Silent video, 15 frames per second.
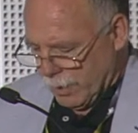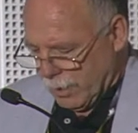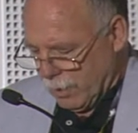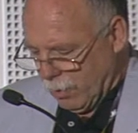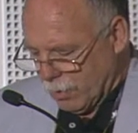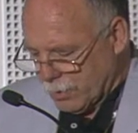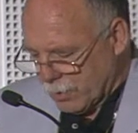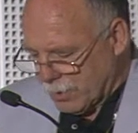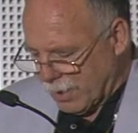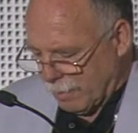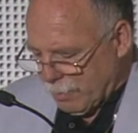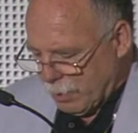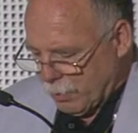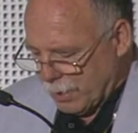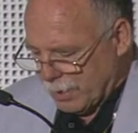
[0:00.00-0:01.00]
then also
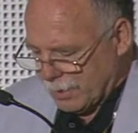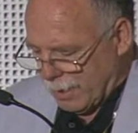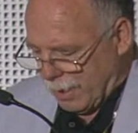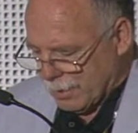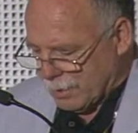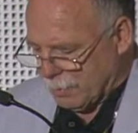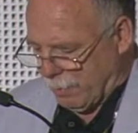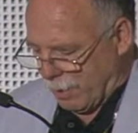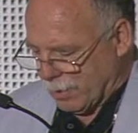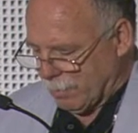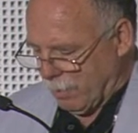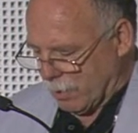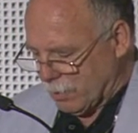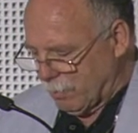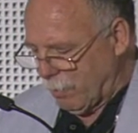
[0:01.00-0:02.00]
some new results, but
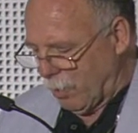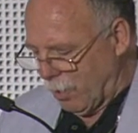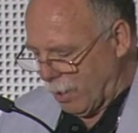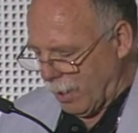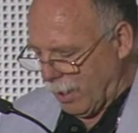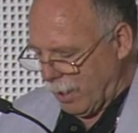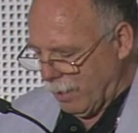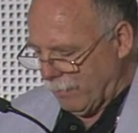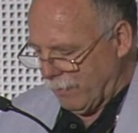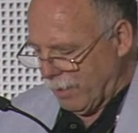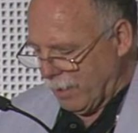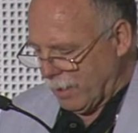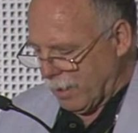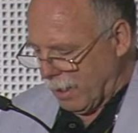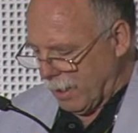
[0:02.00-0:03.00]
much more, I
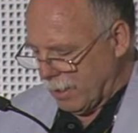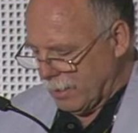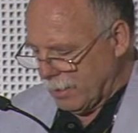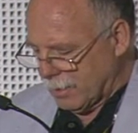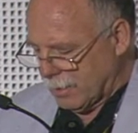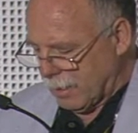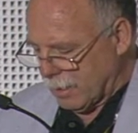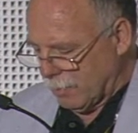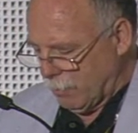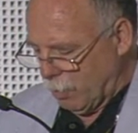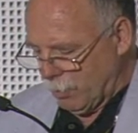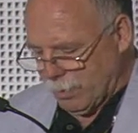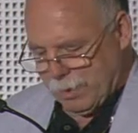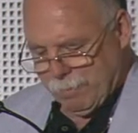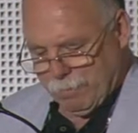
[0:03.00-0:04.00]
think it's at the
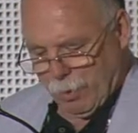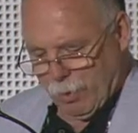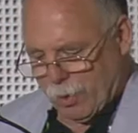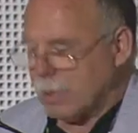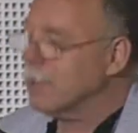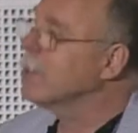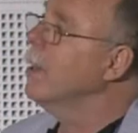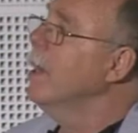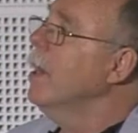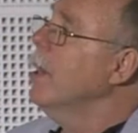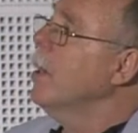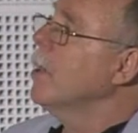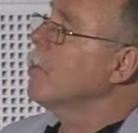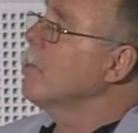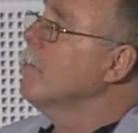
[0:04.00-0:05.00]
moment important
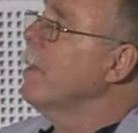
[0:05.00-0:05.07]
to